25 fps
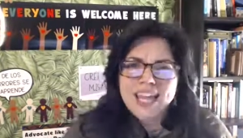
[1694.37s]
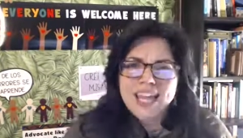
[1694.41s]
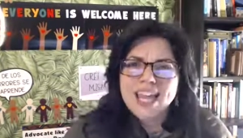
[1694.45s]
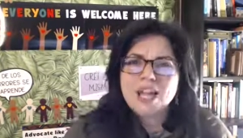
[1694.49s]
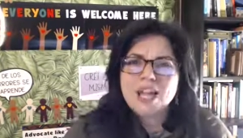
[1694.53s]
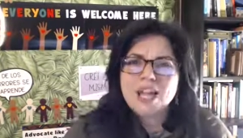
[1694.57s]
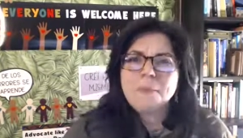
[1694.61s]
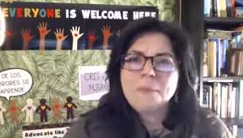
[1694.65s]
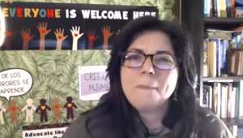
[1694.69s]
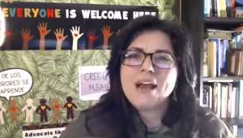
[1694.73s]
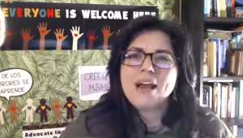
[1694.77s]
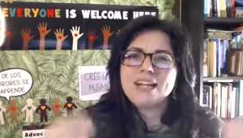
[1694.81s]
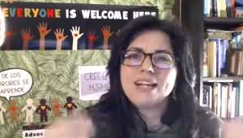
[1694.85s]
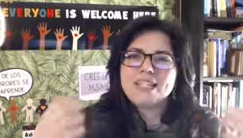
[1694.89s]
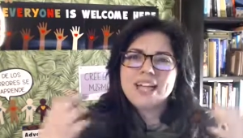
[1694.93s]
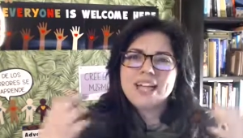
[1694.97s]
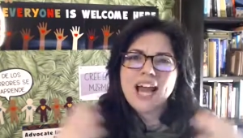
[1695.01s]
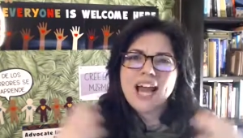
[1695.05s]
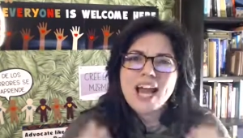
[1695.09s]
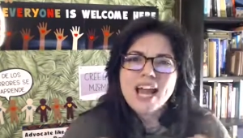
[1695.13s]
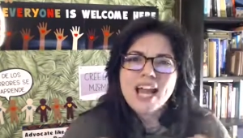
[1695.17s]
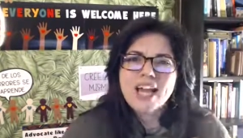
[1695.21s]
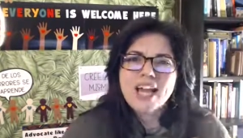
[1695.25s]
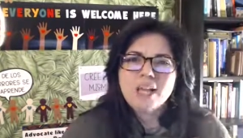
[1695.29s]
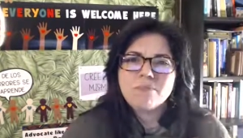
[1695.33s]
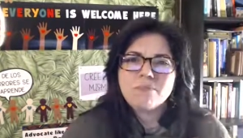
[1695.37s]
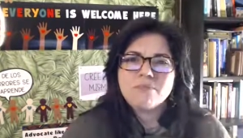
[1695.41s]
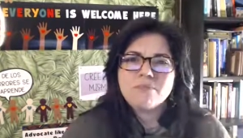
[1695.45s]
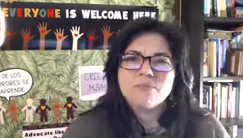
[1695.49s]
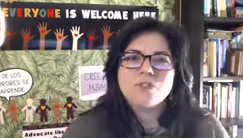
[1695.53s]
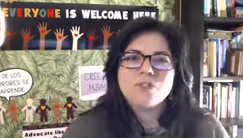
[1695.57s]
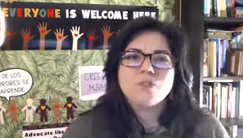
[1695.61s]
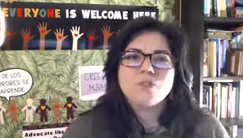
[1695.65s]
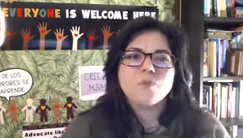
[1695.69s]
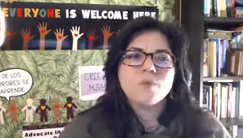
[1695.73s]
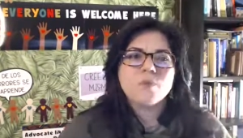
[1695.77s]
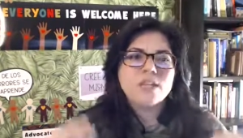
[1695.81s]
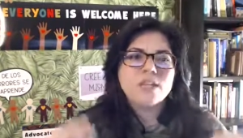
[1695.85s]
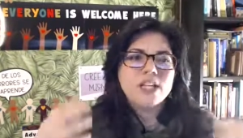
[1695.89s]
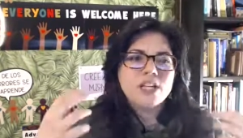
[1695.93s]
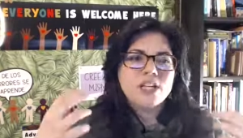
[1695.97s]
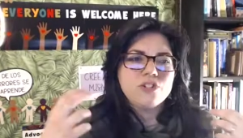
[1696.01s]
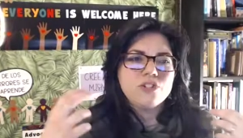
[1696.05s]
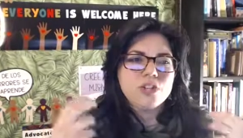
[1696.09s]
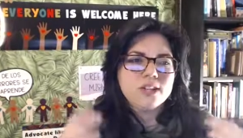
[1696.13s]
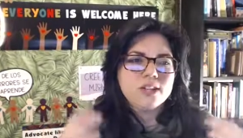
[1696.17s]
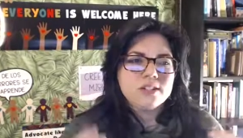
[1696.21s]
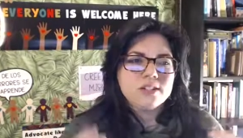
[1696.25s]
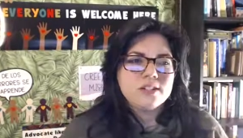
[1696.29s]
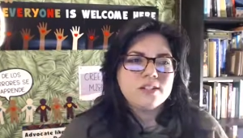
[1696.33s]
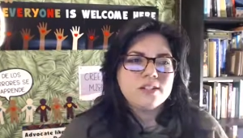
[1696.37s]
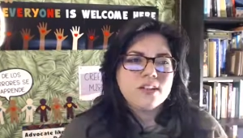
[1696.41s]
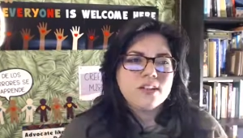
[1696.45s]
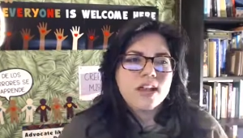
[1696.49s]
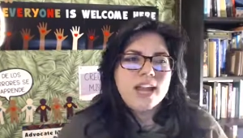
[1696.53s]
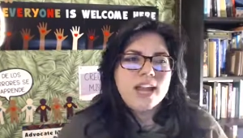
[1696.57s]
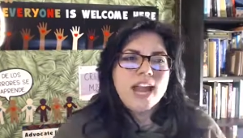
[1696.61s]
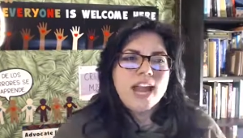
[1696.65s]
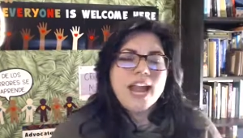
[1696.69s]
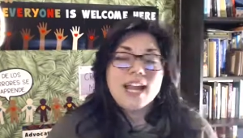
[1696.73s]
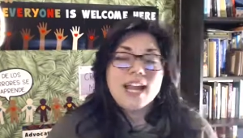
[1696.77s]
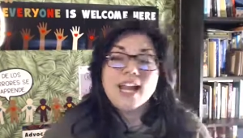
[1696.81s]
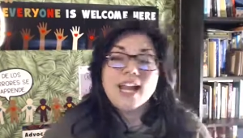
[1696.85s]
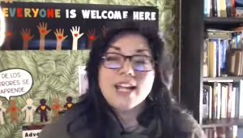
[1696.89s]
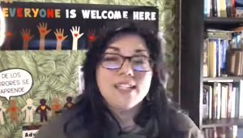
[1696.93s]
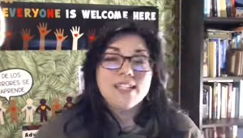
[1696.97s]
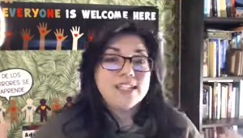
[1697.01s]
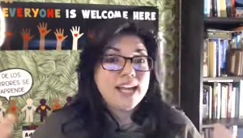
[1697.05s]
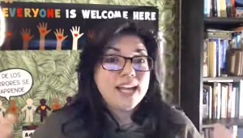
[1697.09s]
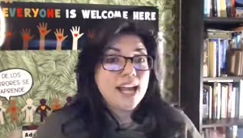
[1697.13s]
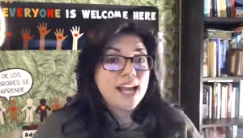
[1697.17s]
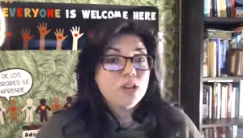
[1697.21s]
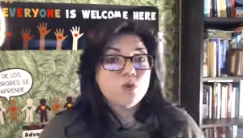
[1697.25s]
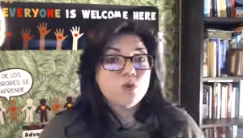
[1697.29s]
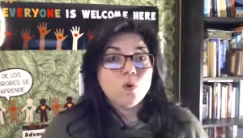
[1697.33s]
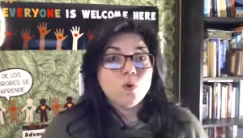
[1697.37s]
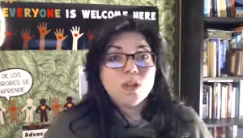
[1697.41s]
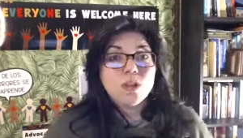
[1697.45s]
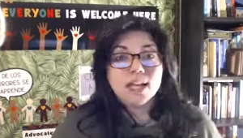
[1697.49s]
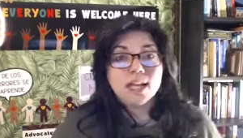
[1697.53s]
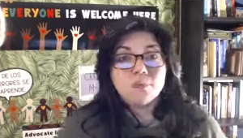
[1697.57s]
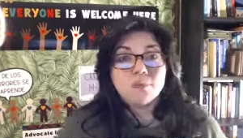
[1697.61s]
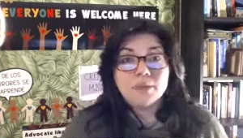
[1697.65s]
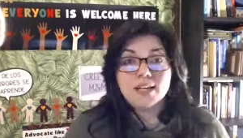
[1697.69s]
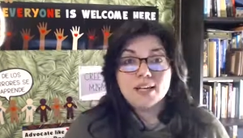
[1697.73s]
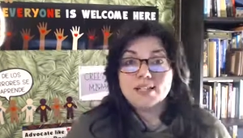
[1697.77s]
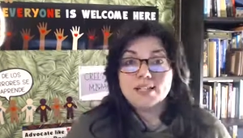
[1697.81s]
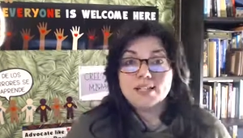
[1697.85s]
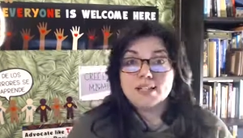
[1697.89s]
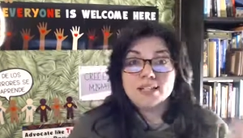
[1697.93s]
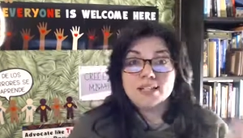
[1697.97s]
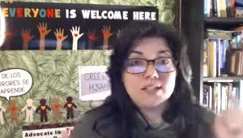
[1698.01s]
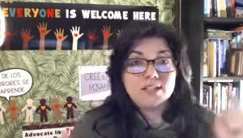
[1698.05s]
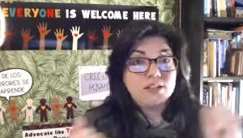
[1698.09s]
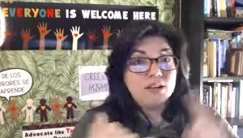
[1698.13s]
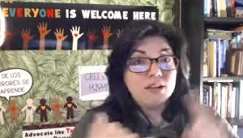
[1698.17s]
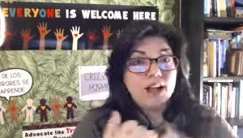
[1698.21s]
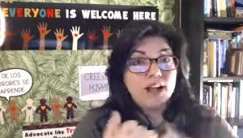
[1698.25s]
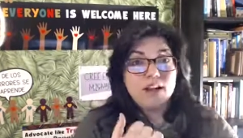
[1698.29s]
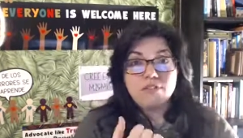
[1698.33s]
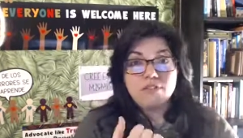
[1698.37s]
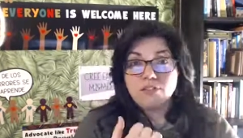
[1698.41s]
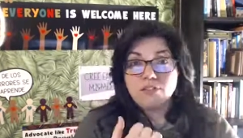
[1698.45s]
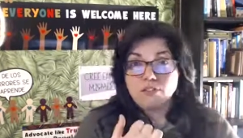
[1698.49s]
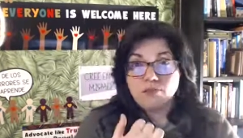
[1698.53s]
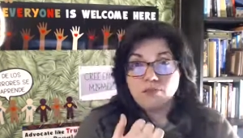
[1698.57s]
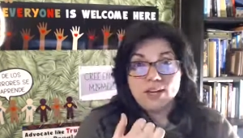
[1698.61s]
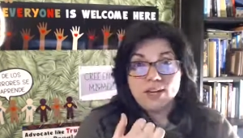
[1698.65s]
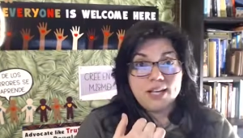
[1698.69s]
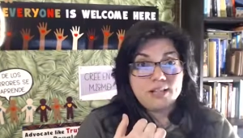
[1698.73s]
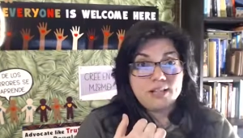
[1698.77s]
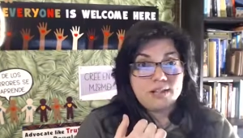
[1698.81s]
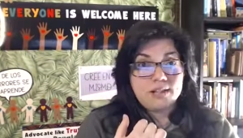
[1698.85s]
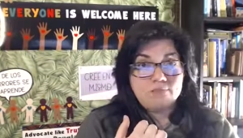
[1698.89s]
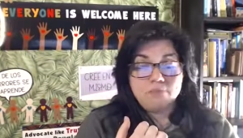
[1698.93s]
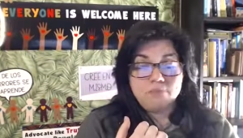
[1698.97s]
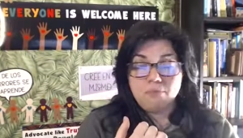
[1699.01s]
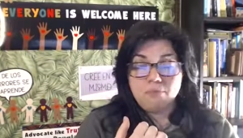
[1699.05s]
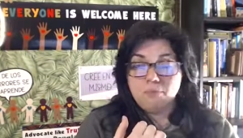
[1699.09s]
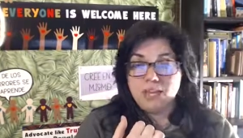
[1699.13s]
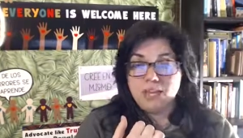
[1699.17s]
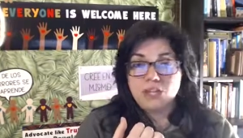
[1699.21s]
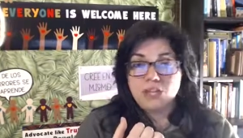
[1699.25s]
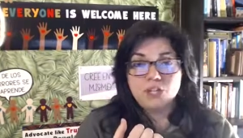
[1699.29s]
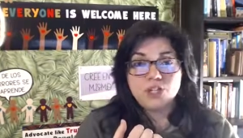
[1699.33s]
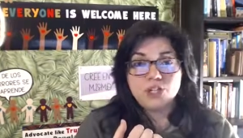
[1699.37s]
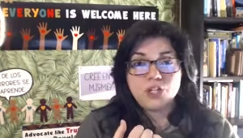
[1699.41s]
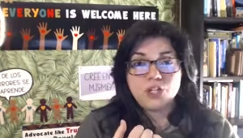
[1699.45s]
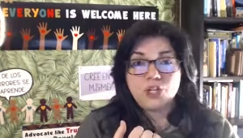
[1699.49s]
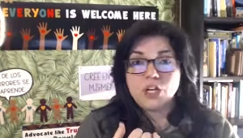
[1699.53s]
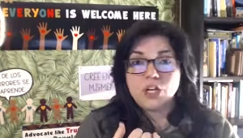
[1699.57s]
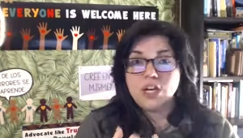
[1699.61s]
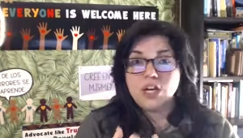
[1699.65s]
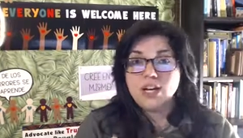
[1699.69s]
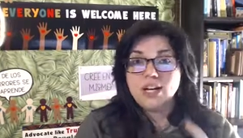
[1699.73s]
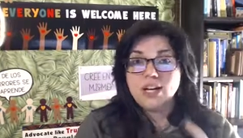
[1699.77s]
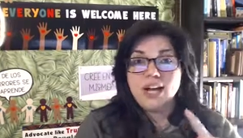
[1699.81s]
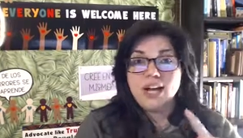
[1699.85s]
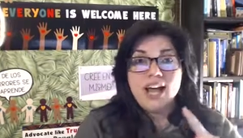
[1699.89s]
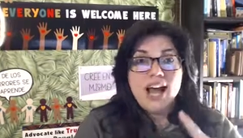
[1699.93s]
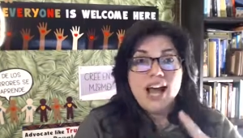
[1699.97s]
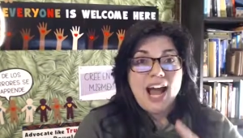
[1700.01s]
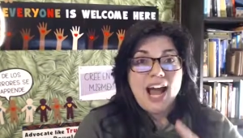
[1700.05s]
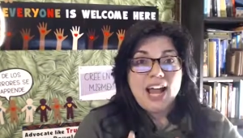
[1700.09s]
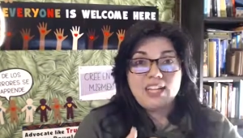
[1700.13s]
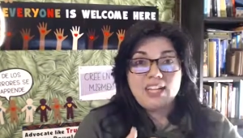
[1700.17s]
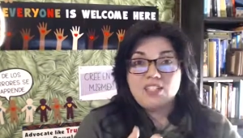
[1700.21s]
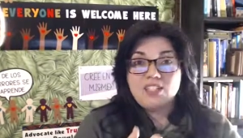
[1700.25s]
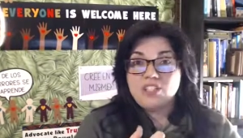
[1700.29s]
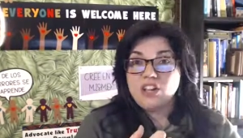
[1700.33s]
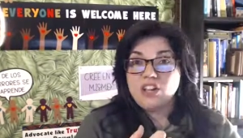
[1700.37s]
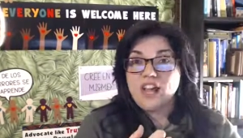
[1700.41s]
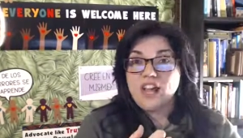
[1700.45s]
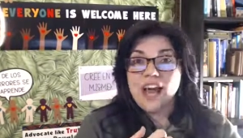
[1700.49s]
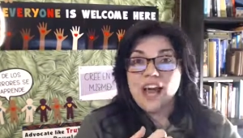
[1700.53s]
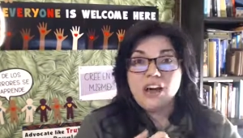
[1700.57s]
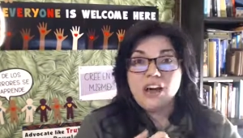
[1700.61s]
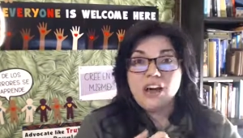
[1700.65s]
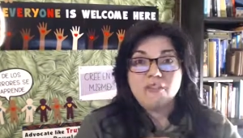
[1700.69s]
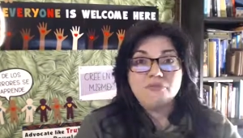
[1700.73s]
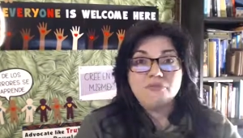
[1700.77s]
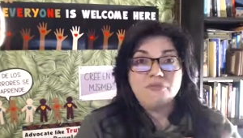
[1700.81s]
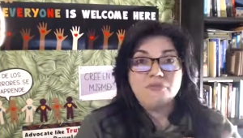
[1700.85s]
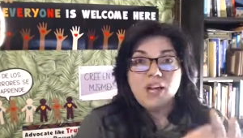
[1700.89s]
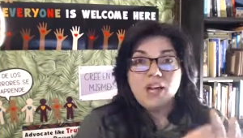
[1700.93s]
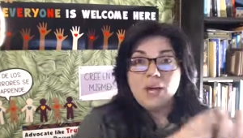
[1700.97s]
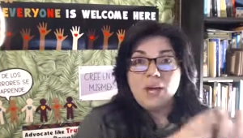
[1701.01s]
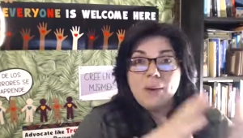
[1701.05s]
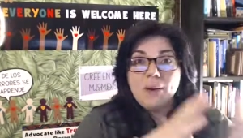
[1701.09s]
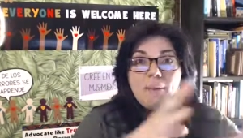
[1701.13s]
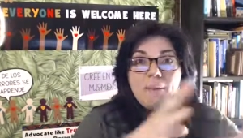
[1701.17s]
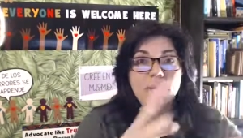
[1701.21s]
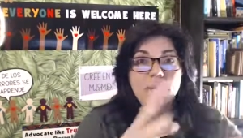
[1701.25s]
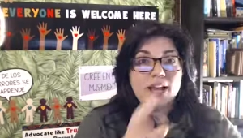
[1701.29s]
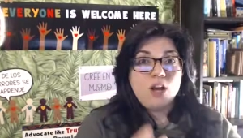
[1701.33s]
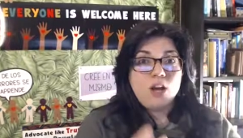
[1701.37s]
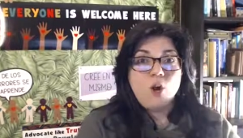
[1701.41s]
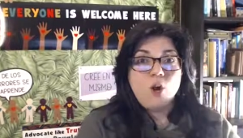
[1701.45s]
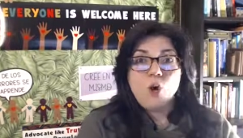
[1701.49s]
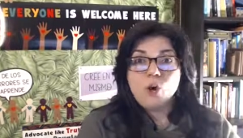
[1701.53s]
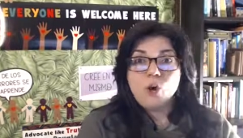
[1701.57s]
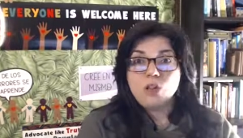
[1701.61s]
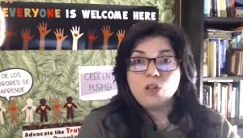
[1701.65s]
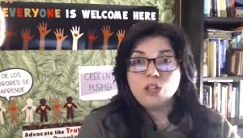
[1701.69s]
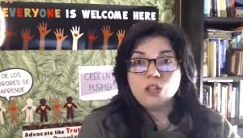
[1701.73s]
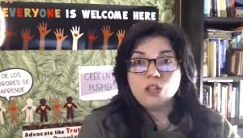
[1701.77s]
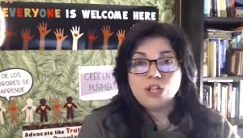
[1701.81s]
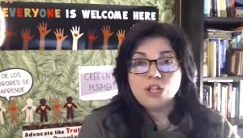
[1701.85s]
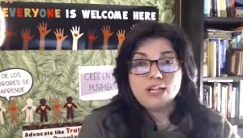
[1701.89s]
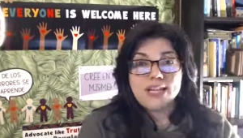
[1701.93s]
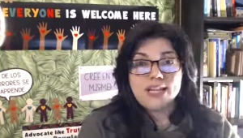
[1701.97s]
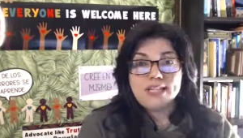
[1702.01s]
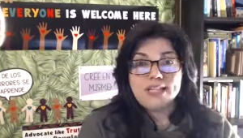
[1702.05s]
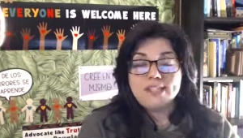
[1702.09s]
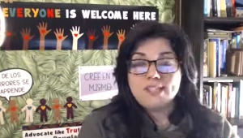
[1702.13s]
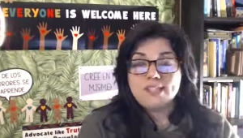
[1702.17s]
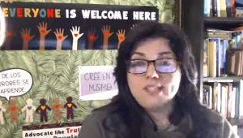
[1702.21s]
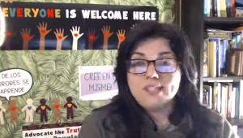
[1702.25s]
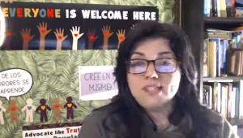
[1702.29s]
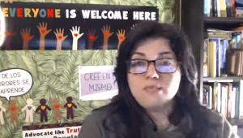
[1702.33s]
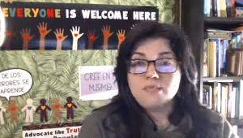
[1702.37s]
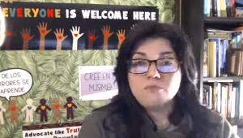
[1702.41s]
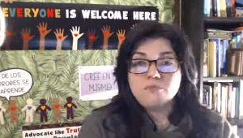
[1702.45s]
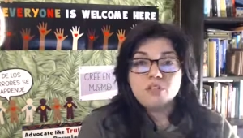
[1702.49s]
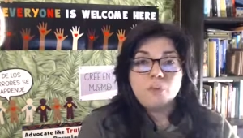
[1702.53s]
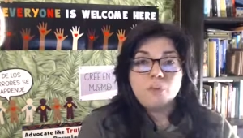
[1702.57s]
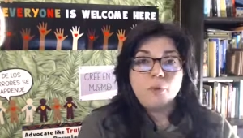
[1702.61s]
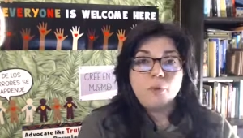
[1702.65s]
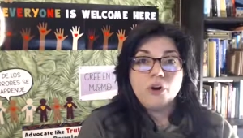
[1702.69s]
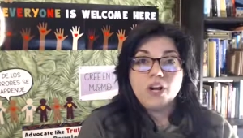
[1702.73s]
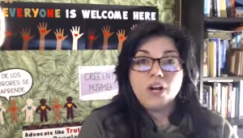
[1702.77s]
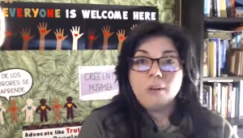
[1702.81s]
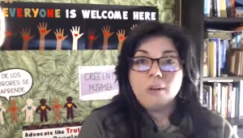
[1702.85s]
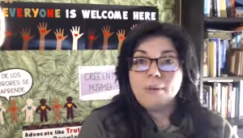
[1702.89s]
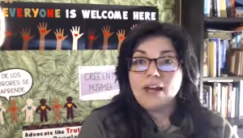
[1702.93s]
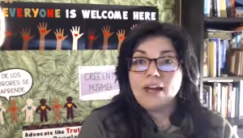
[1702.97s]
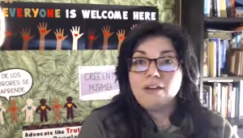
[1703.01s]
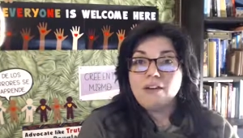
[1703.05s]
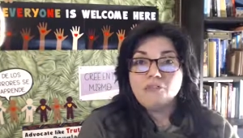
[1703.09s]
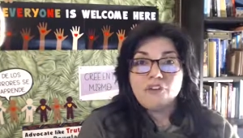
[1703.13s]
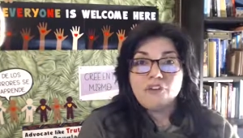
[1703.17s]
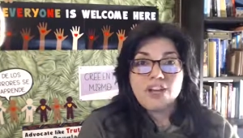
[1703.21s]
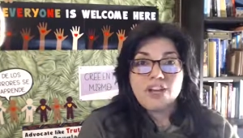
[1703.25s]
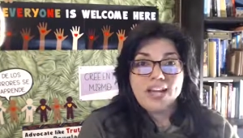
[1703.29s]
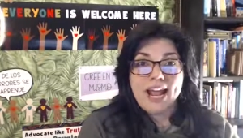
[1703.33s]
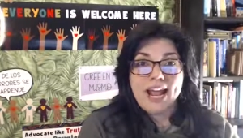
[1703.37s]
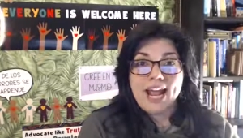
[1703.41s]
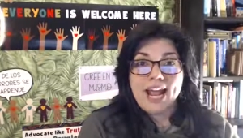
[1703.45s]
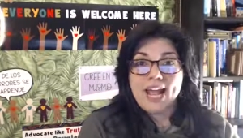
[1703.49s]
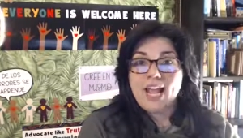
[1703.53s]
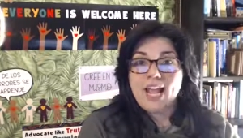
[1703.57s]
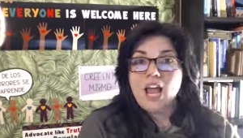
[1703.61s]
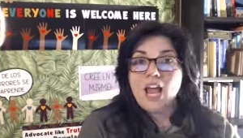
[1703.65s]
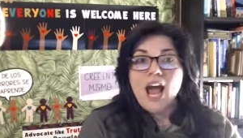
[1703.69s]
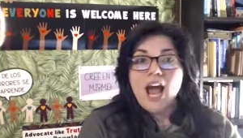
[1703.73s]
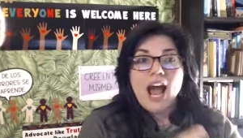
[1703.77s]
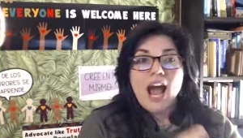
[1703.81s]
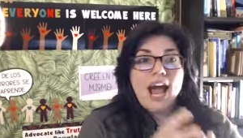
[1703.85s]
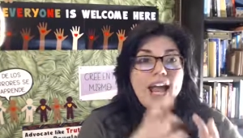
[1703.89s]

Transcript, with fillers: take my time to really just and I schedule it because I still have three meals to cook. I still have my whole learning system to put up every day.